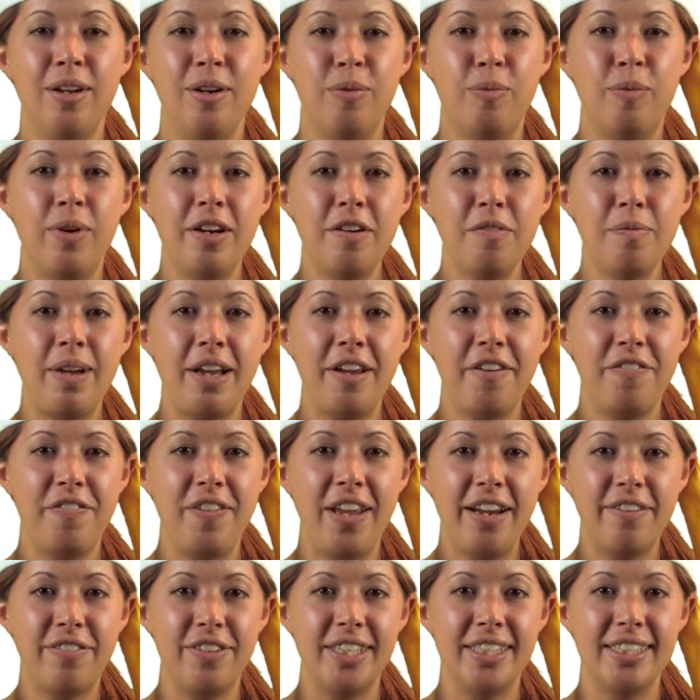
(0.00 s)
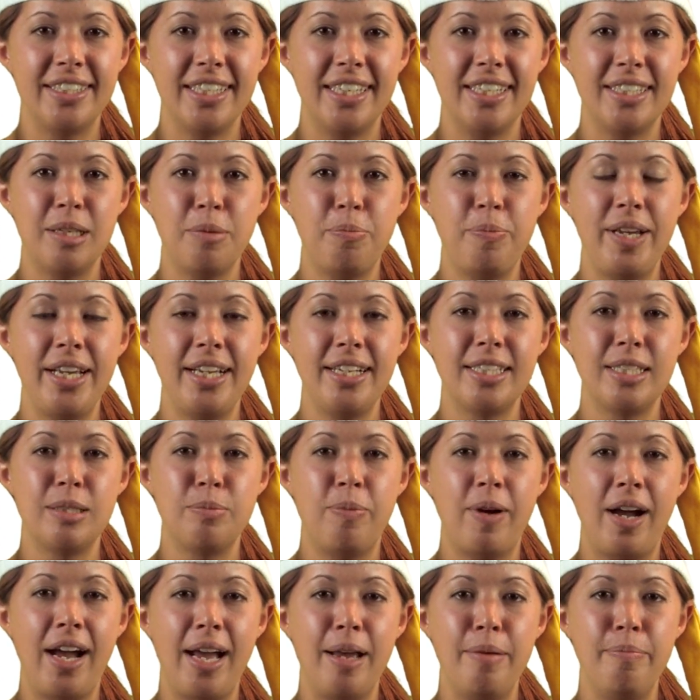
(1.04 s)
One of my favorites is a piece
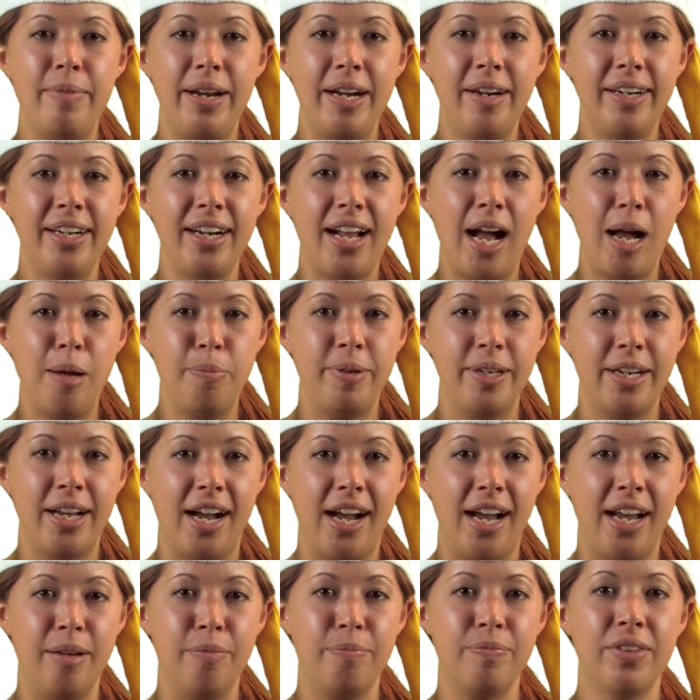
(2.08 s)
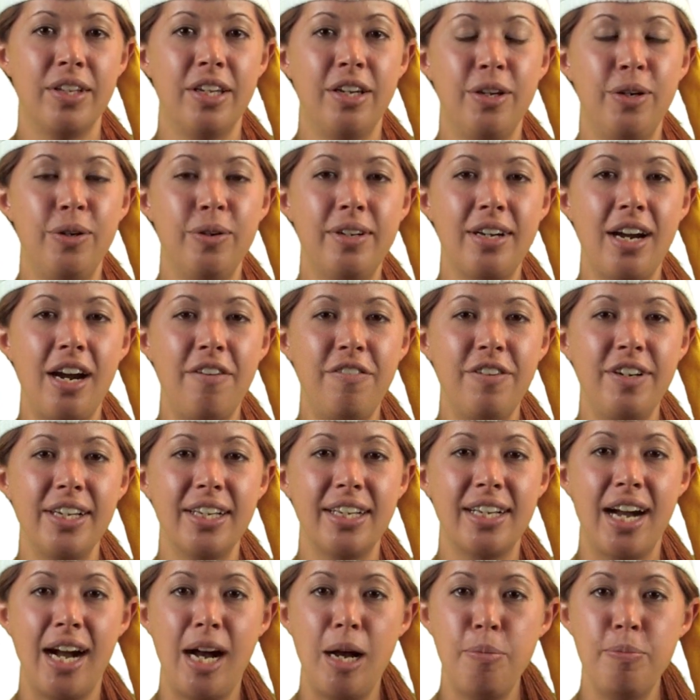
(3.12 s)
by Merritt Oppenheim, who covered a
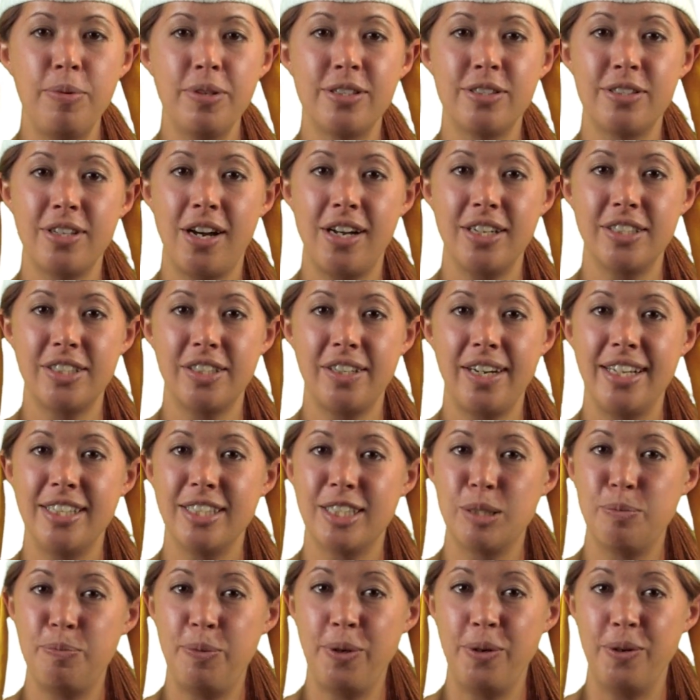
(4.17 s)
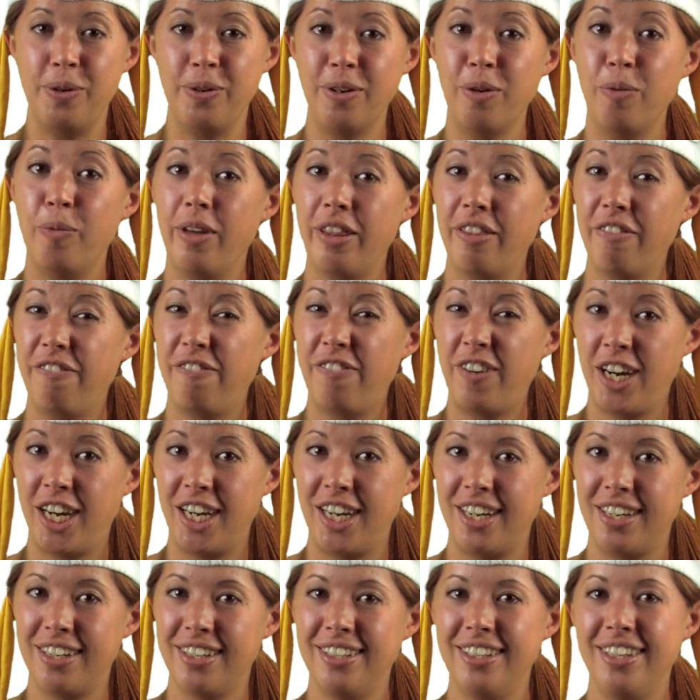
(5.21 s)
cup, saucer, and spoon with
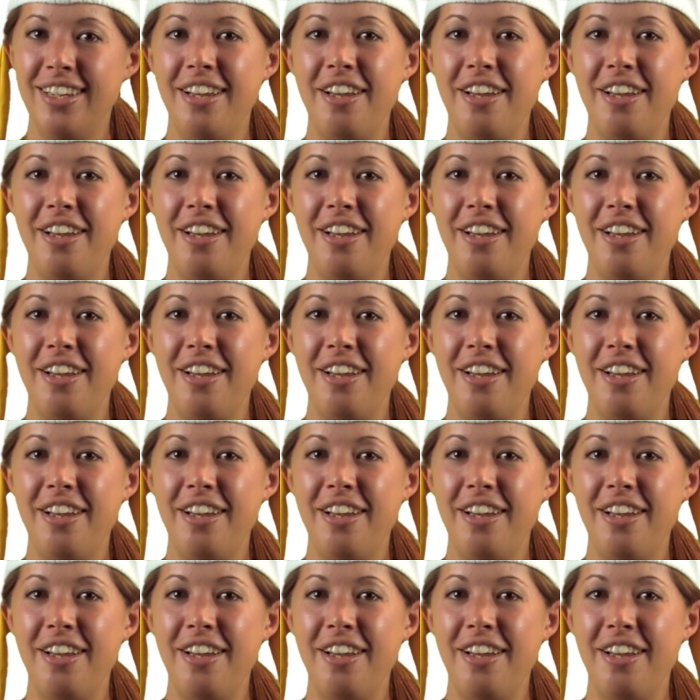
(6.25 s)
fur.